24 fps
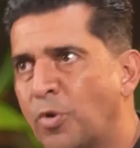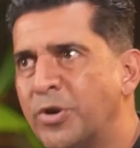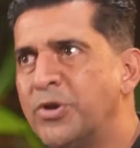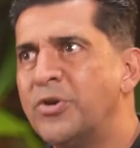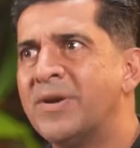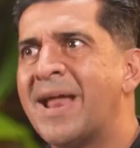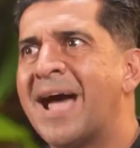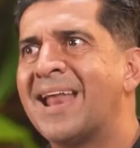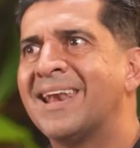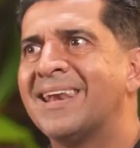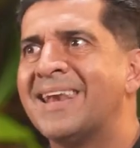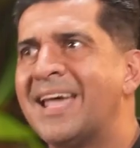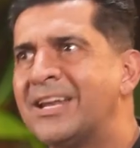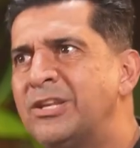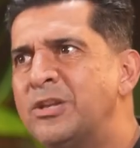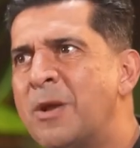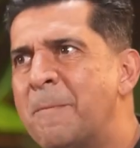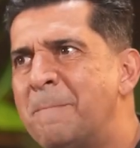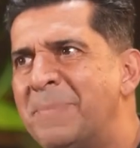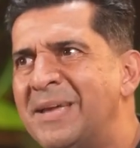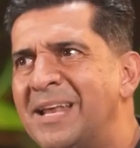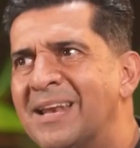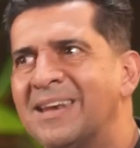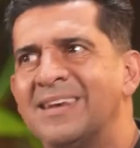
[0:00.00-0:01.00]
where you're not letting
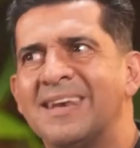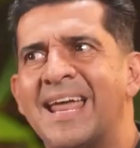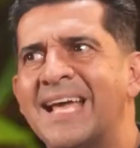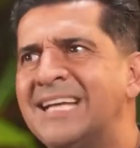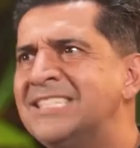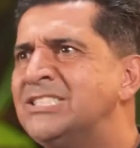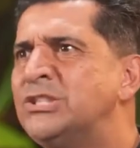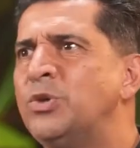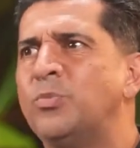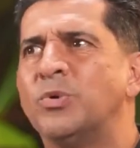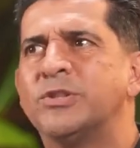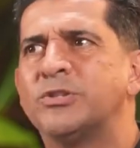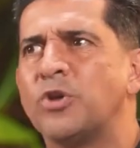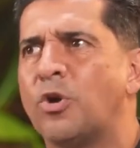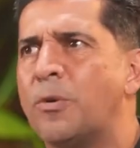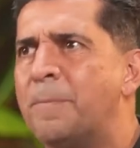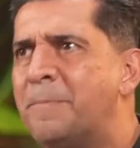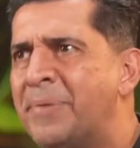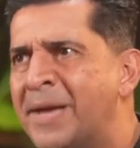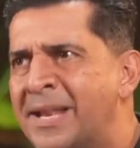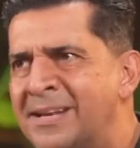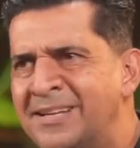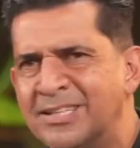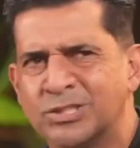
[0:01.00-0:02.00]
them be lazy with their
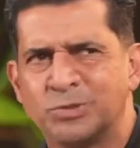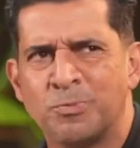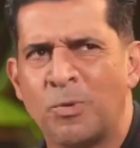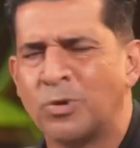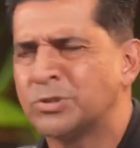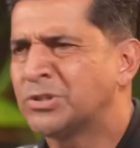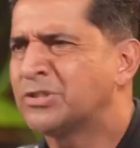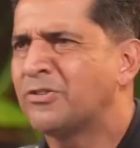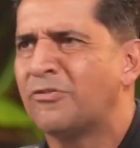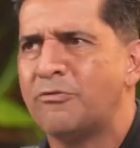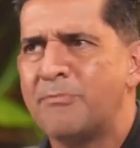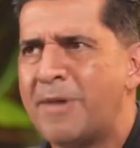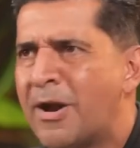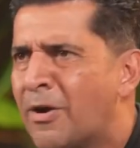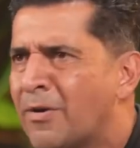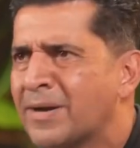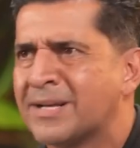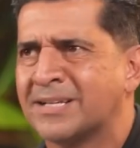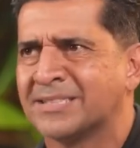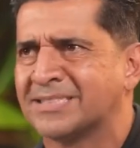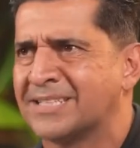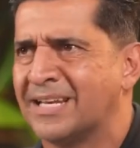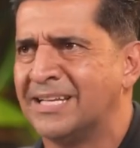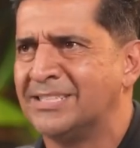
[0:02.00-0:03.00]
opinions, most of
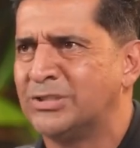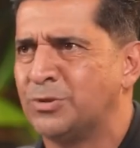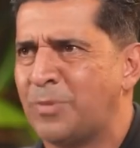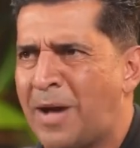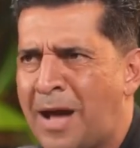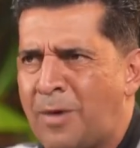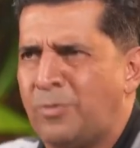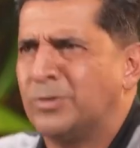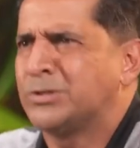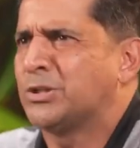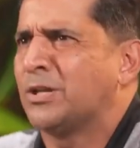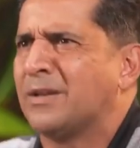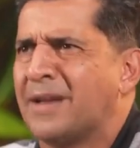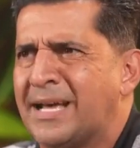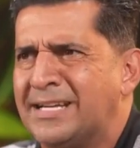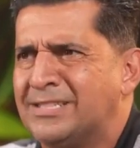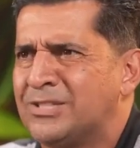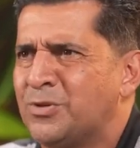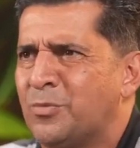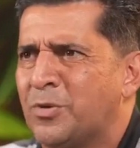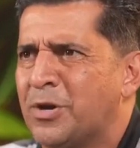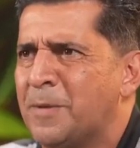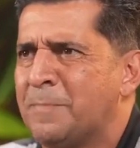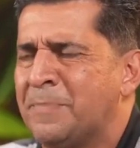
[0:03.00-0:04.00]
America's lazy. Well, I was
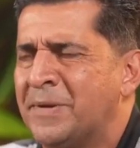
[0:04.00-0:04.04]
lazy with